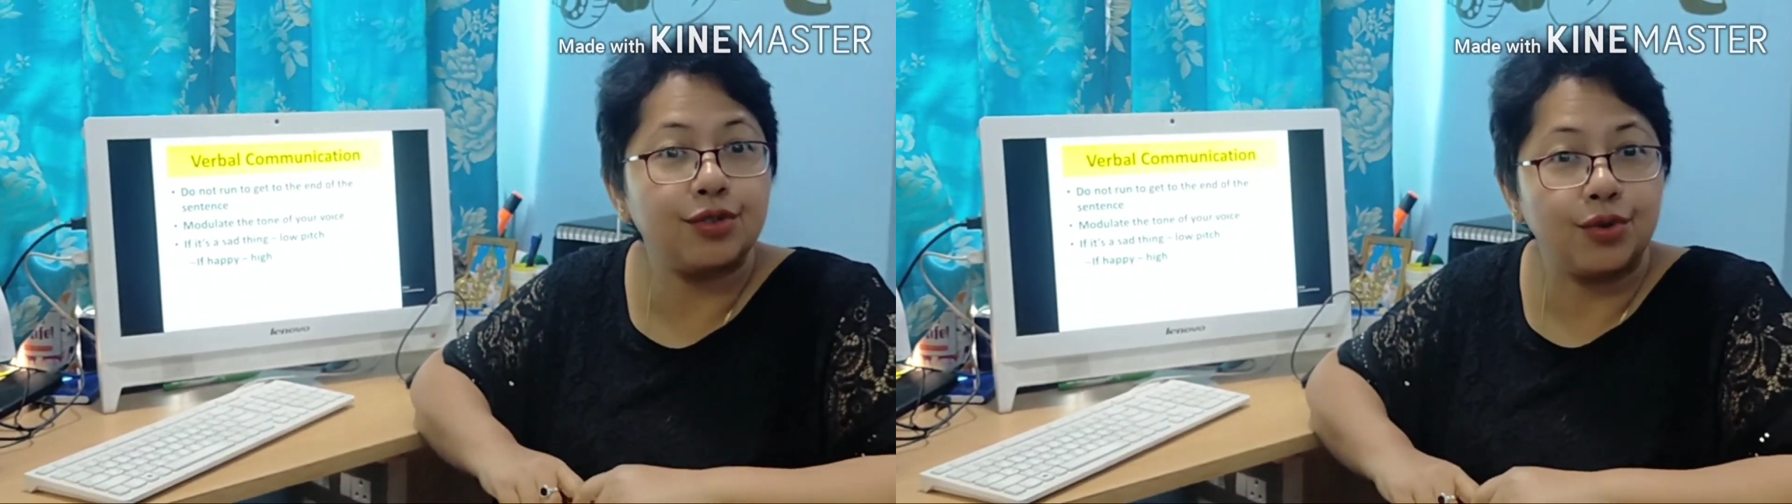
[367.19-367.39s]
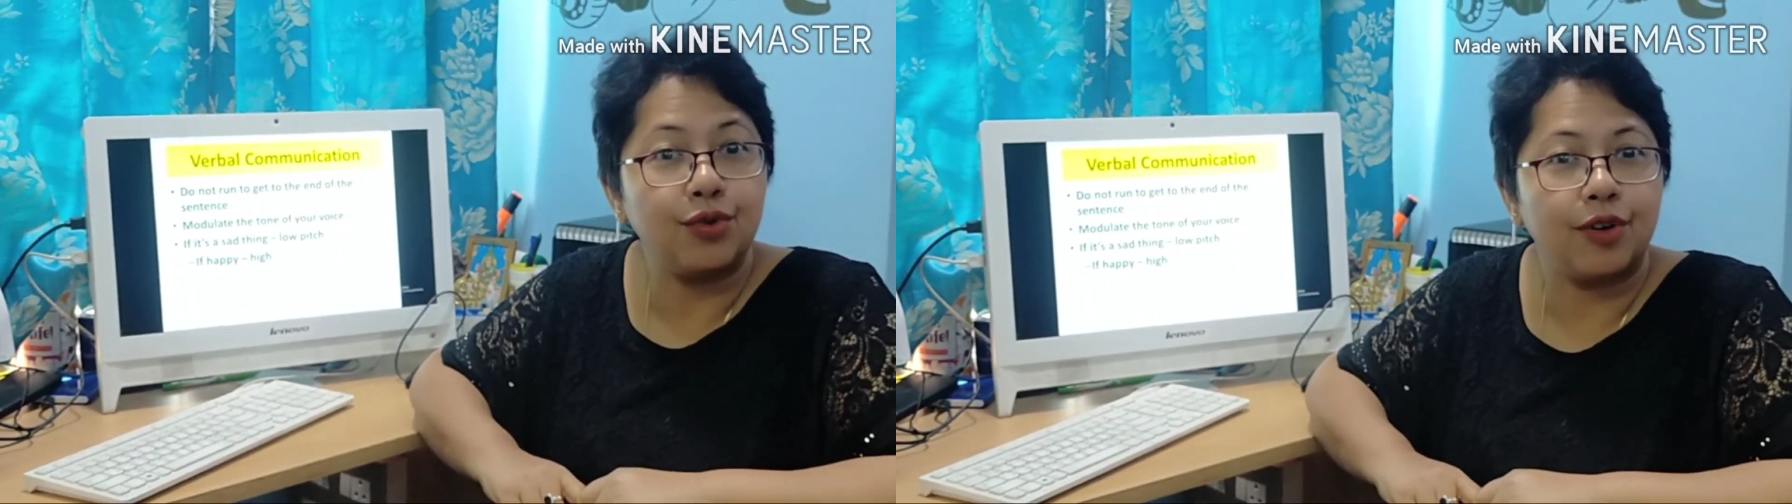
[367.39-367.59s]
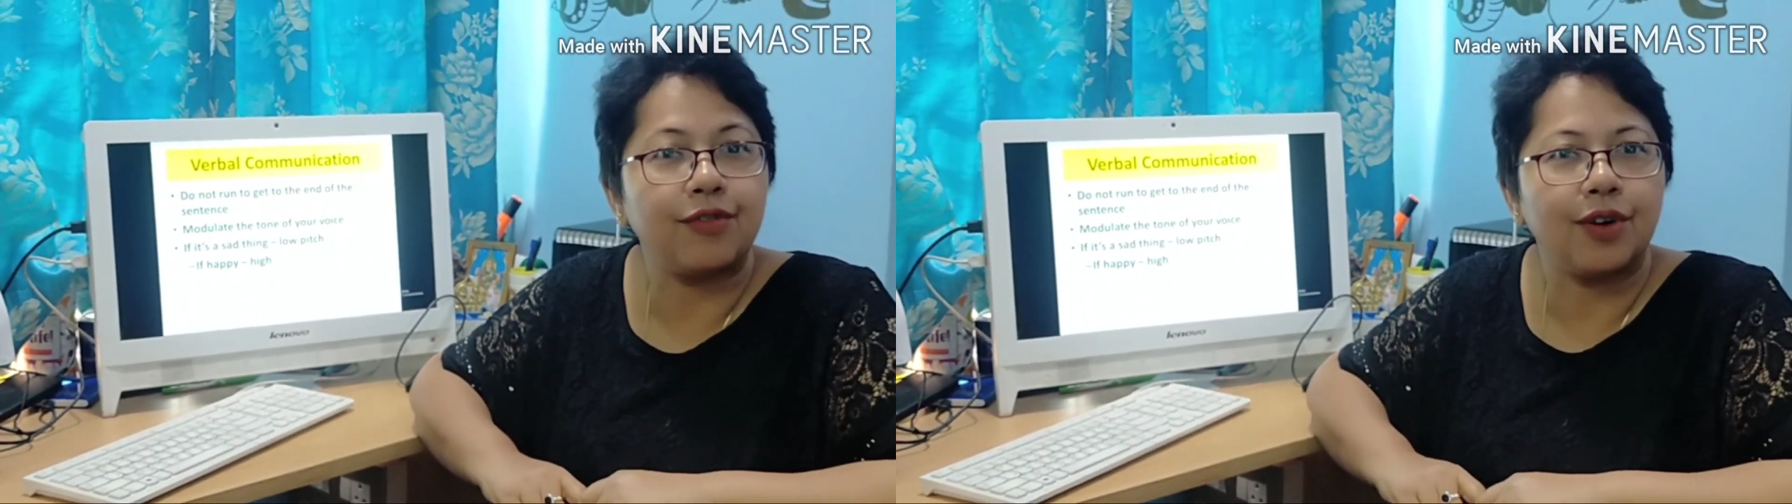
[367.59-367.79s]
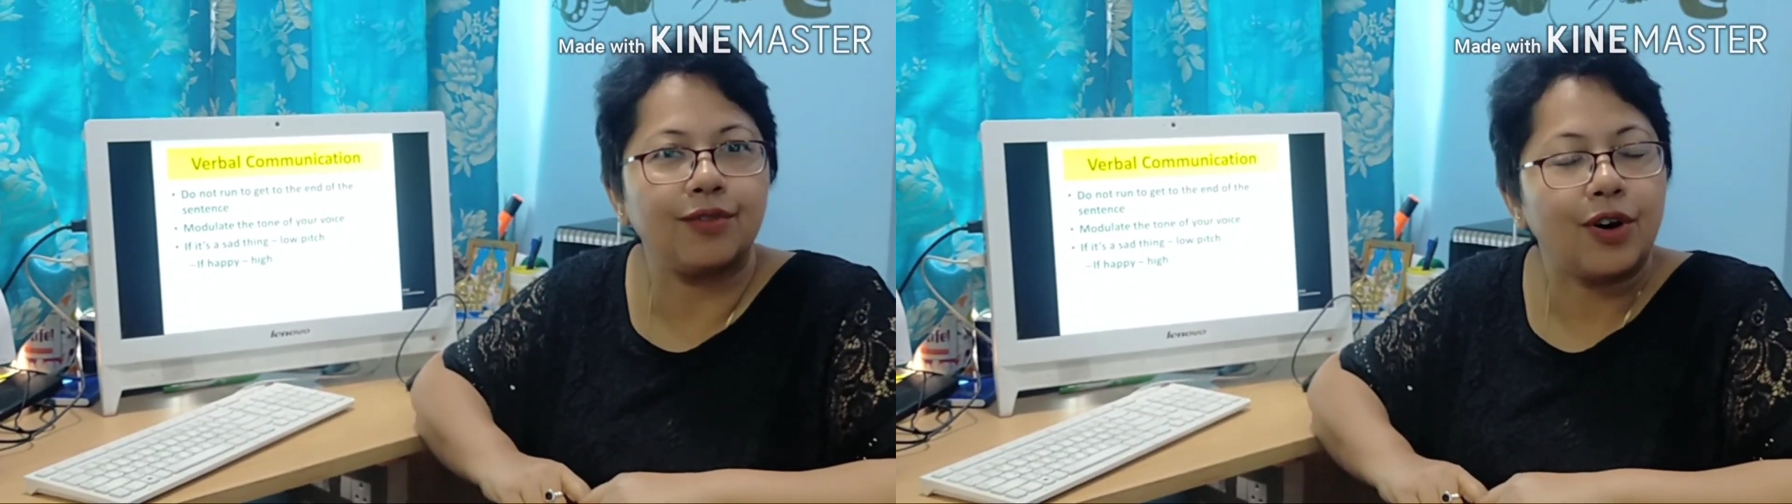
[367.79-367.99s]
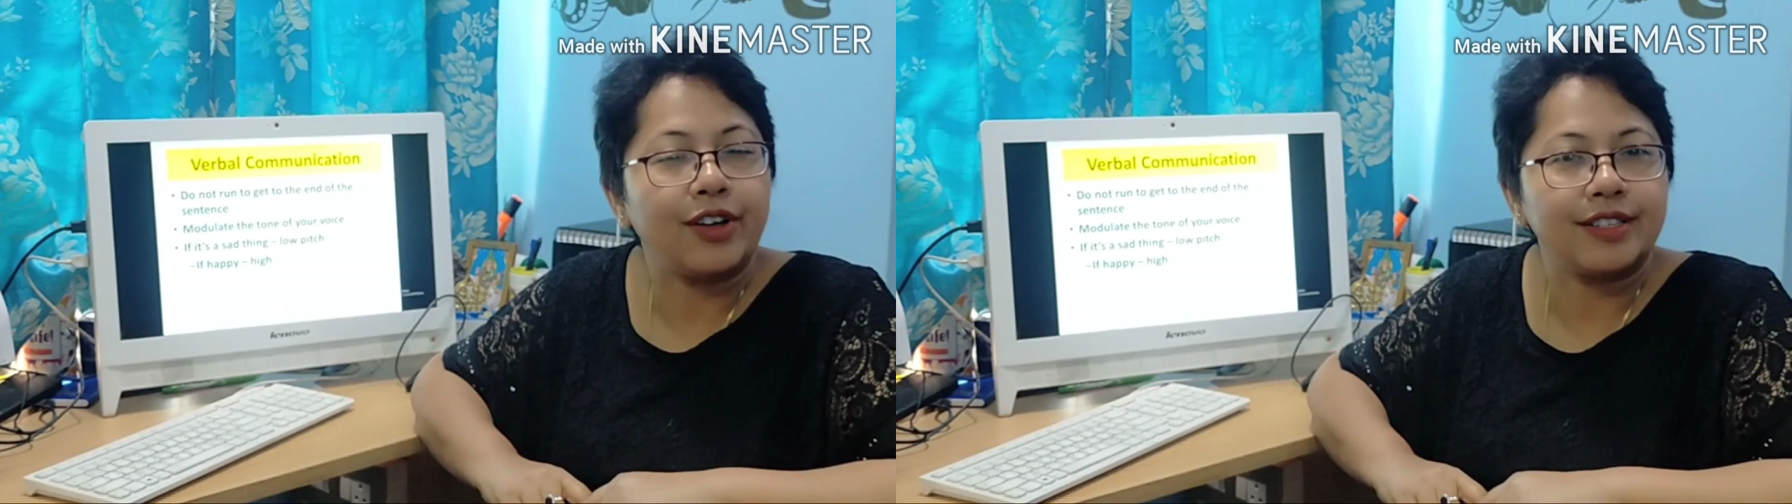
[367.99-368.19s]
tone of your
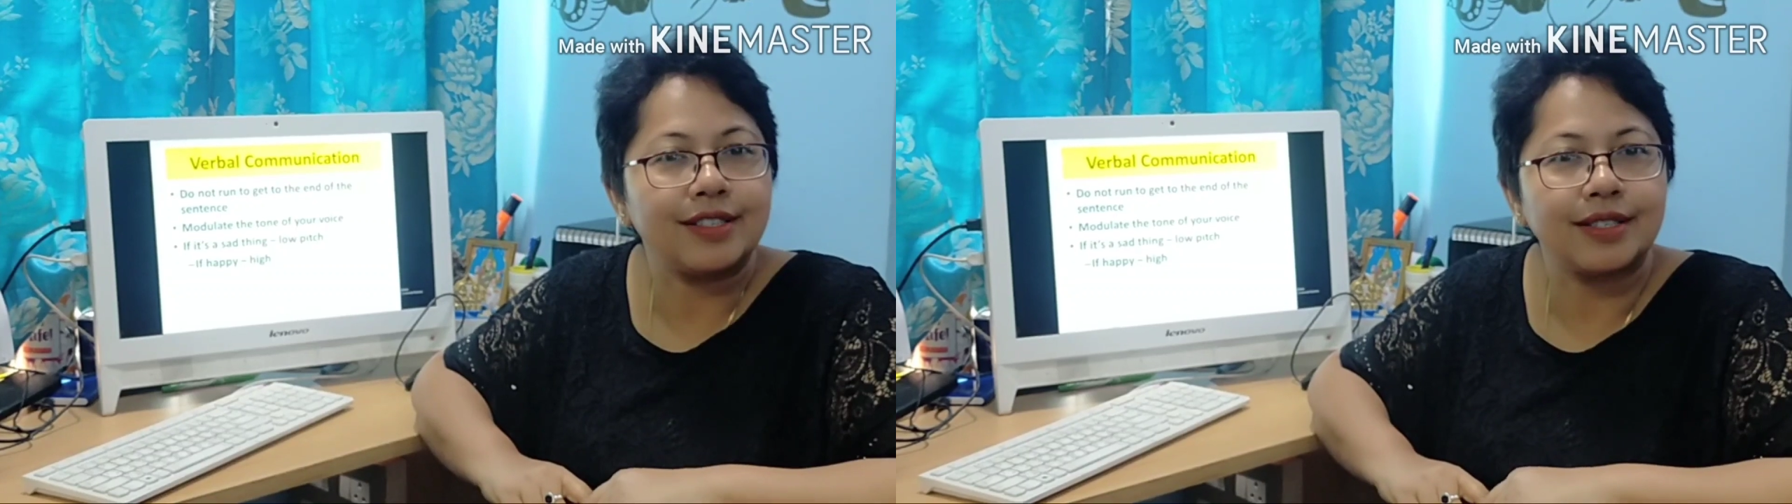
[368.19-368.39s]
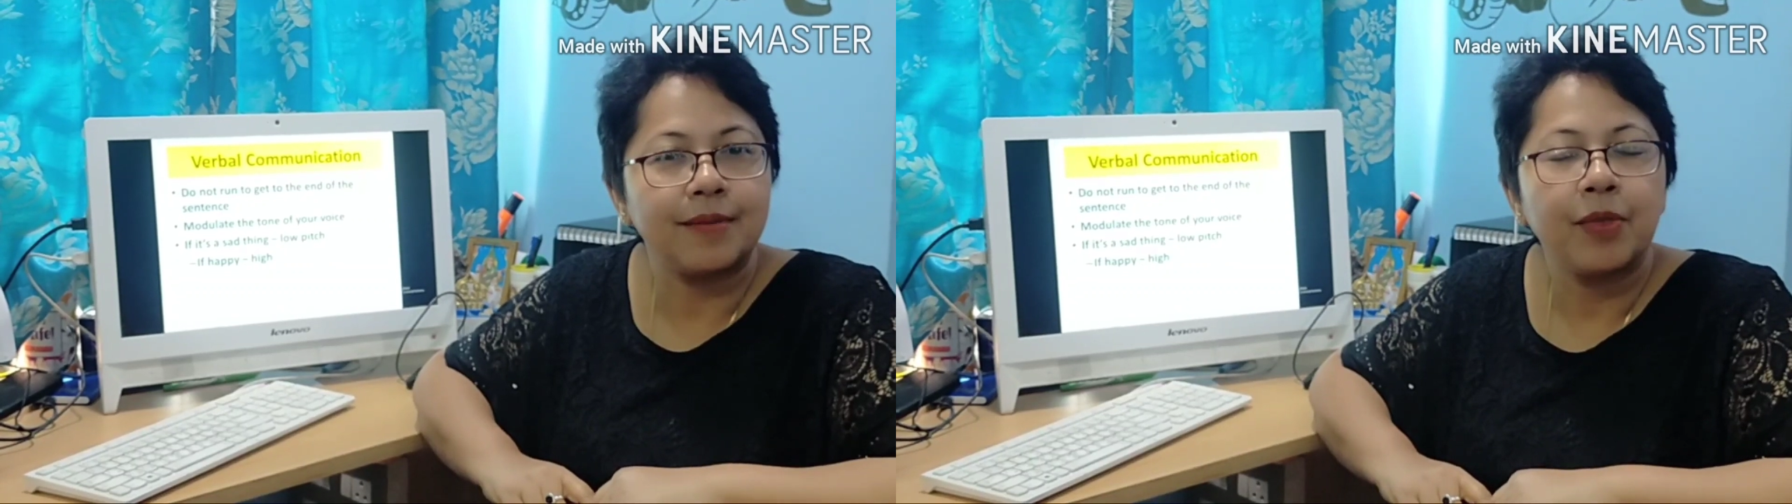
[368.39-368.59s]
voice.